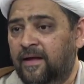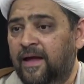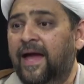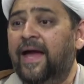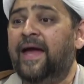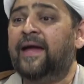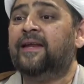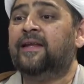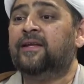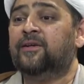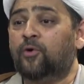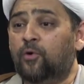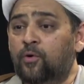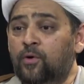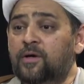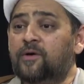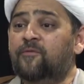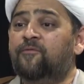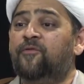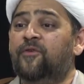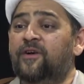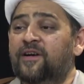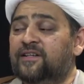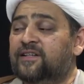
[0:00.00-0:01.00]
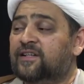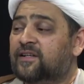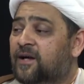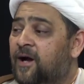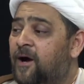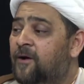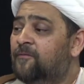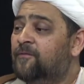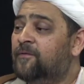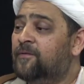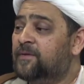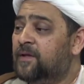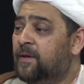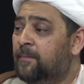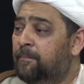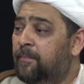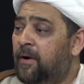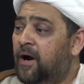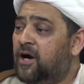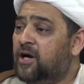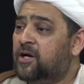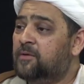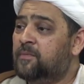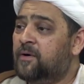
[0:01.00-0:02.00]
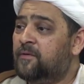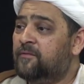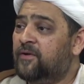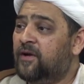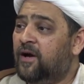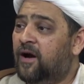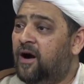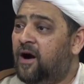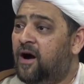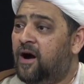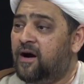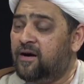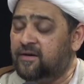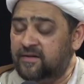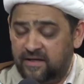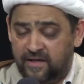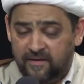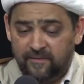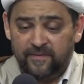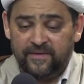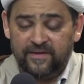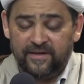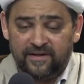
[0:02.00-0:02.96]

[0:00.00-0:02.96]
And in order for it to come from the bottom of your heart, the